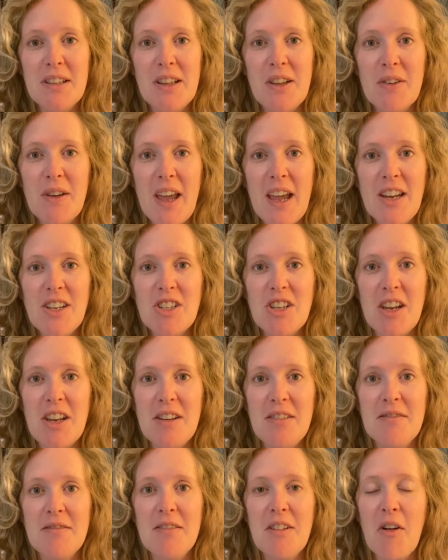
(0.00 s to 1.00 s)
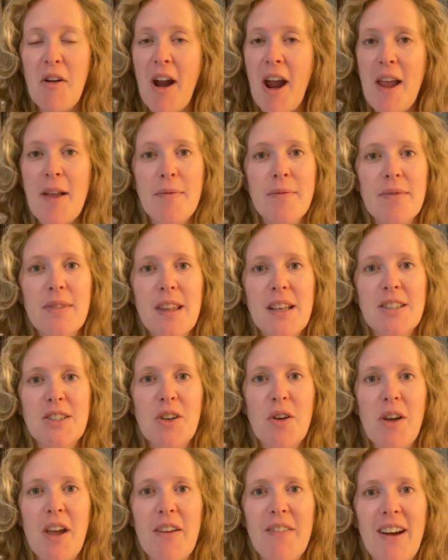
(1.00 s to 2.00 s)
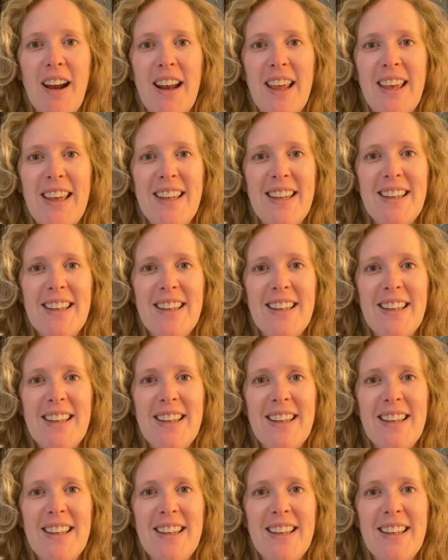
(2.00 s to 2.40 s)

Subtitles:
location. All right, let's go get ready.